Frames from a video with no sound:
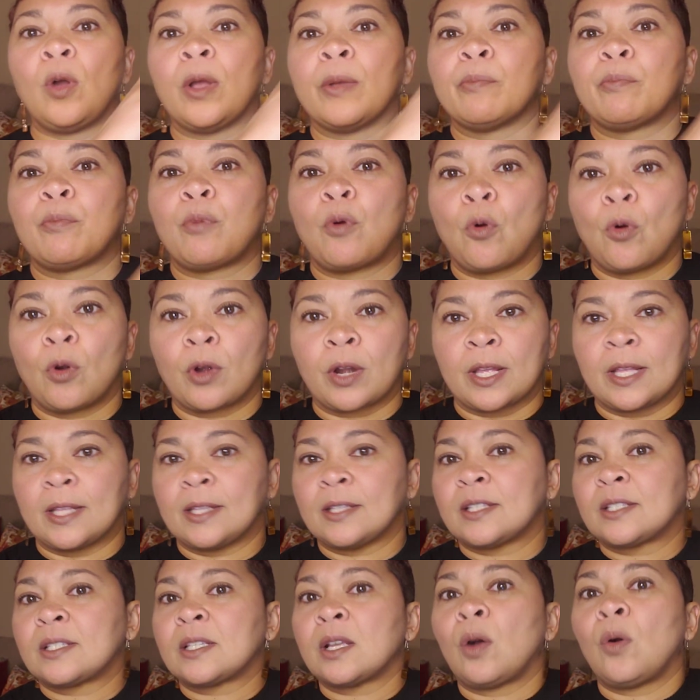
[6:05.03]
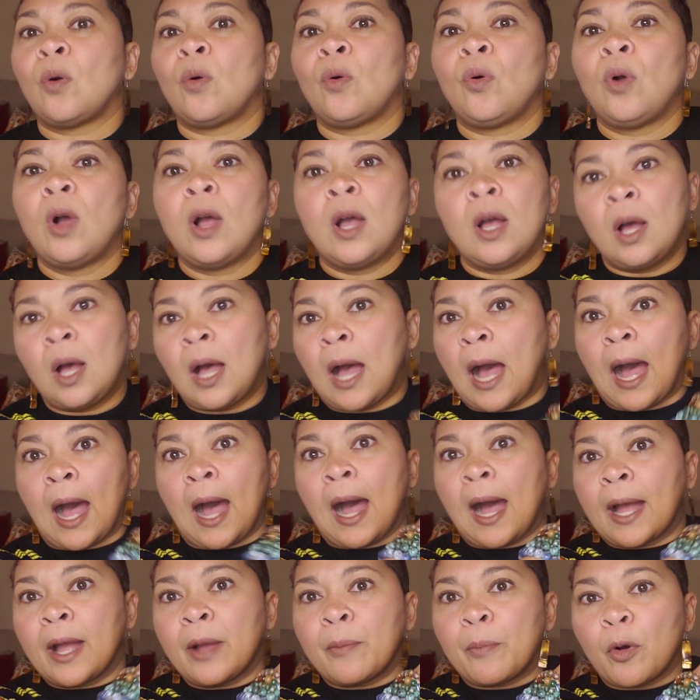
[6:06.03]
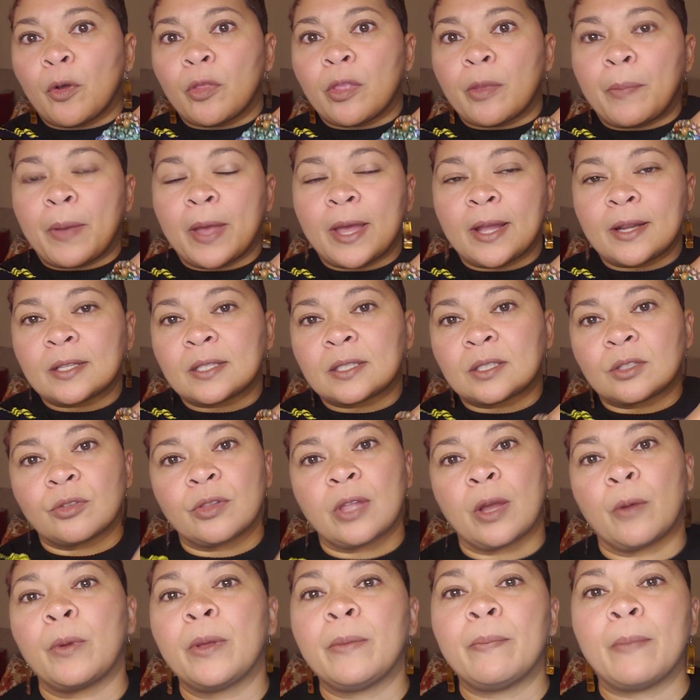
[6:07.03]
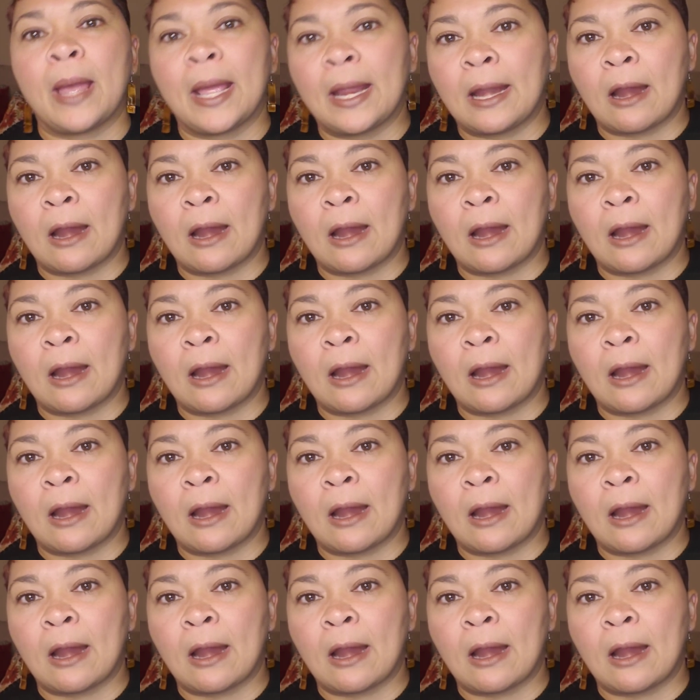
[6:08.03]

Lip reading: important and so high up on the pedestal that we may